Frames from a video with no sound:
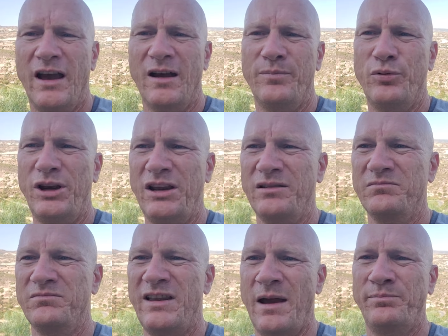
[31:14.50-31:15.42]

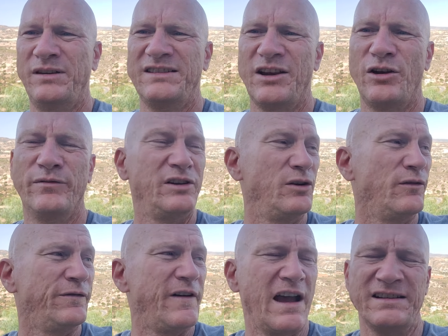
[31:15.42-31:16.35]
putting nappies over your
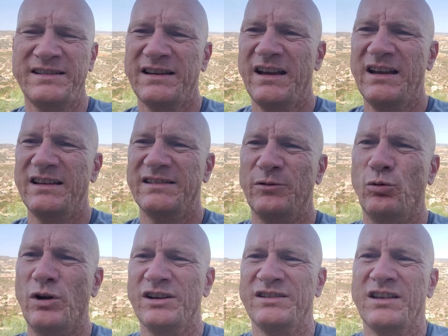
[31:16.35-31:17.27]
face is the
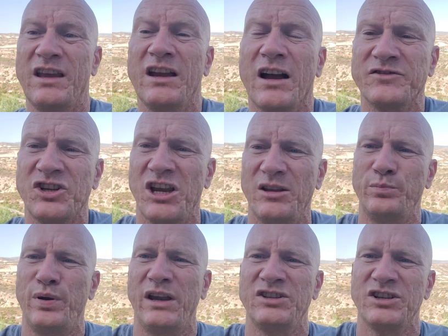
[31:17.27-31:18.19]
worst thing. I've shared
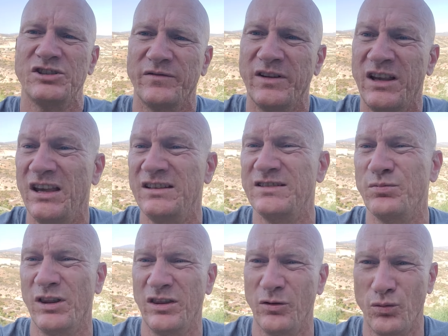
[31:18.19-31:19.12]
pictures of kids
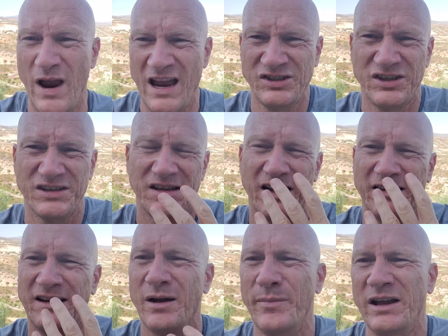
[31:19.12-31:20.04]
with the rashes that
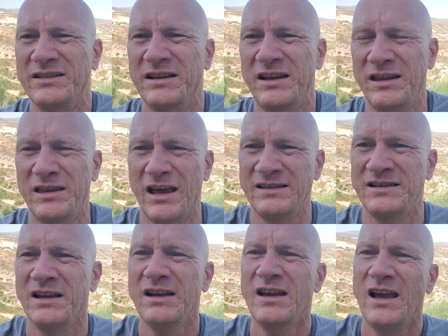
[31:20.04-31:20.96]
come underneath that,
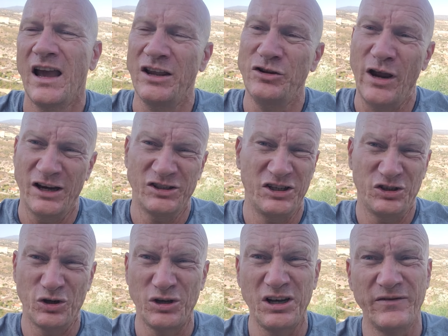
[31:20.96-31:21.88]
and you actually
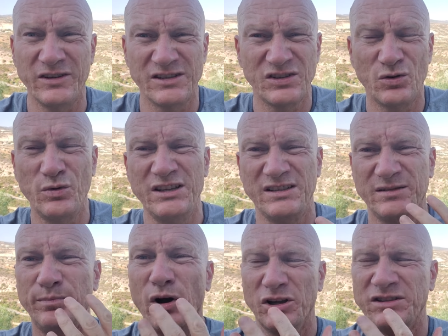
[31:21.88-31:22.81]
shouldn't even squeeze
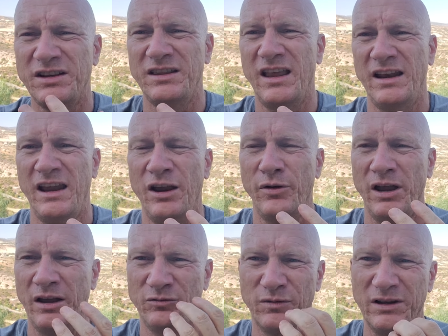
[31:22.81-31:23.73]
spots in that
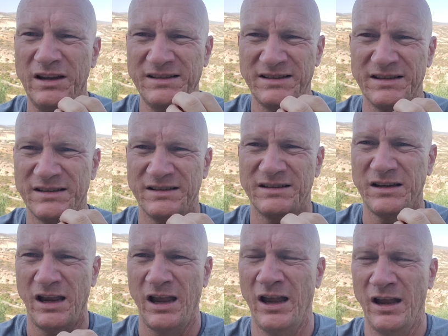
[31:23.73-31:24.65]
area. It releases,
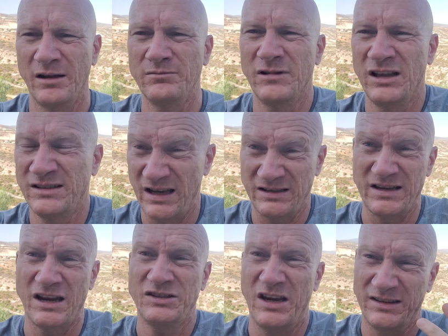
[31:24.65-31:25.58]
it's
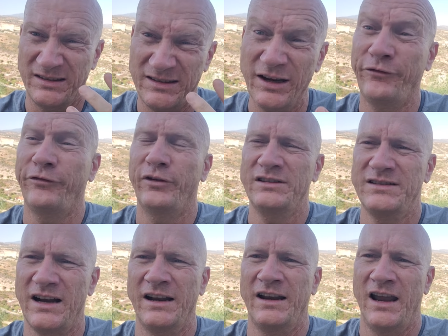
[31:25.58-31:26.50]
actually a different
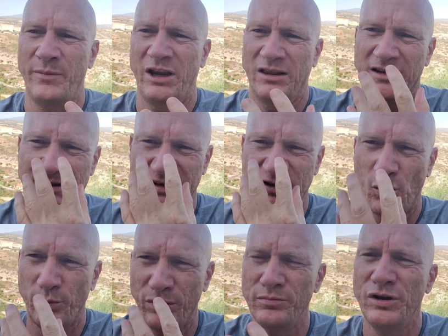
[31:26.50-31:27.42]
dynamic. This is your
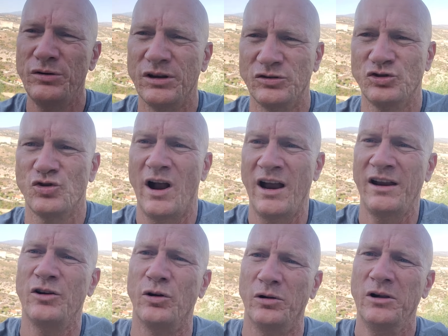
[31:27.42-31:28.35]
Bermuda
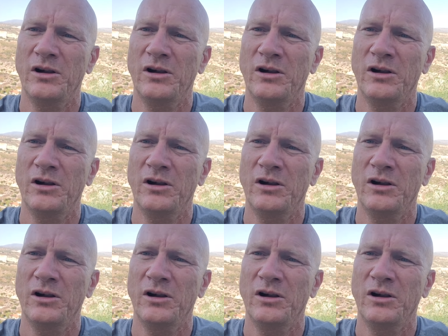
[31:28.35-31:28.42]
Triangle